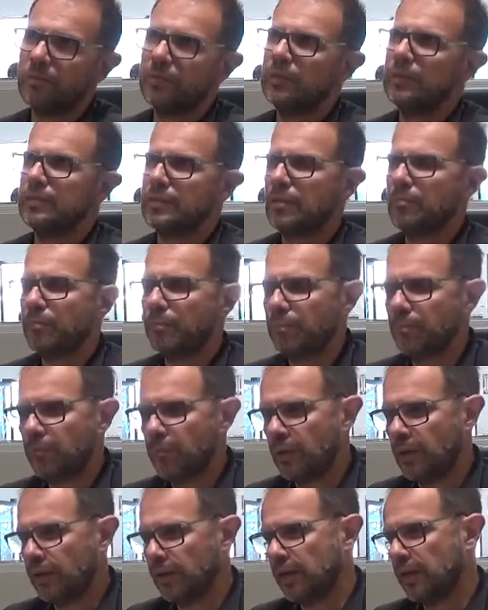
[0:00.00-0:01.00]
in some
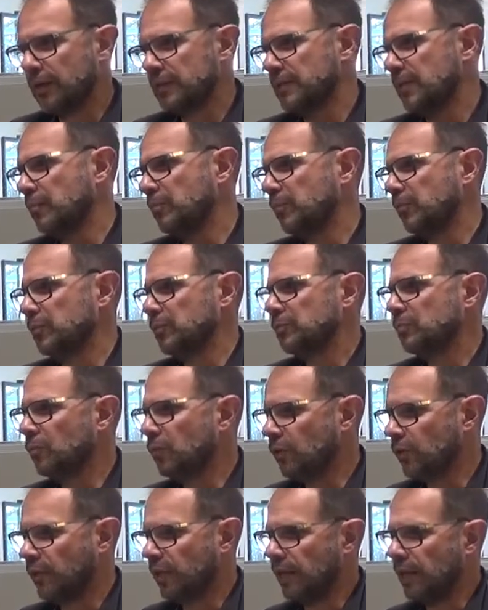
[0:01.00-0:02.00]
uh, examples
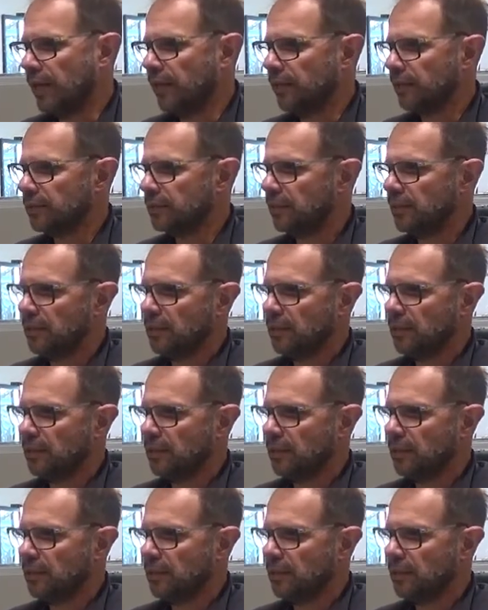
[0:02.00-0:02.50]
more than others.